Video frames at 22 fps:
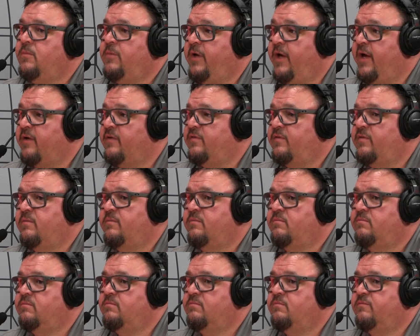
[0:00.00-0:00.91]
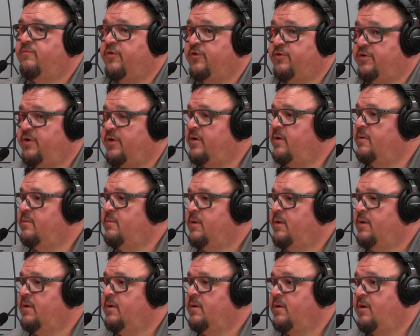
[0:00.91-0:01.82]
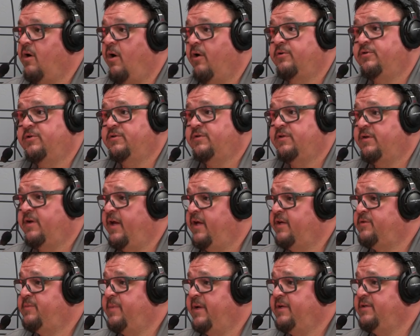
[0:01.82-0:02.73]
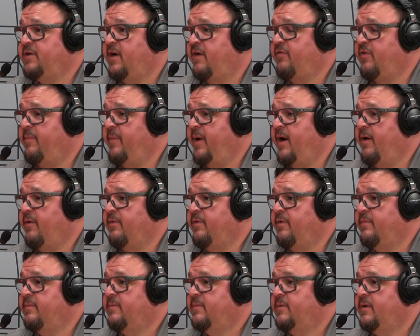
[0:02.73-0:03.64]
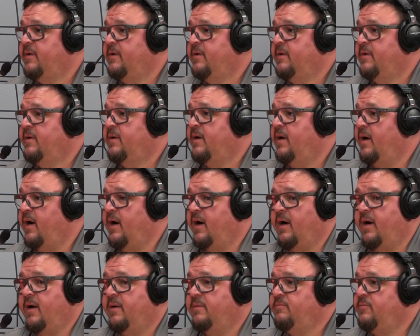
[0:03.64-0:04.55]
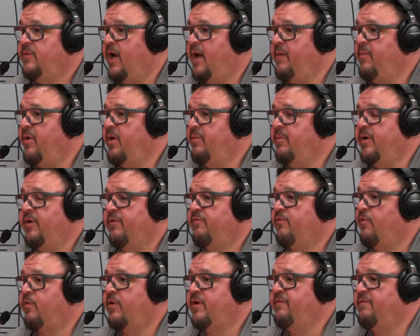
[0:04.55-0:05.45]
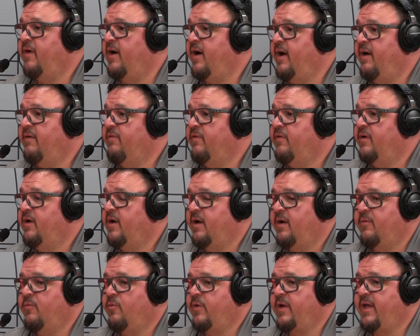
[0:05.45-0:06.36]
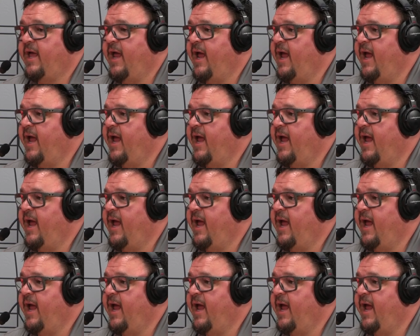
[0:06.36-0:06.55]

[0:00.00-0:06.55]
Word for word: Yes. Yeah. For sure. Okay. Cartridges that headspace off the mouth. uh, nine millimeter forty-five. We sure.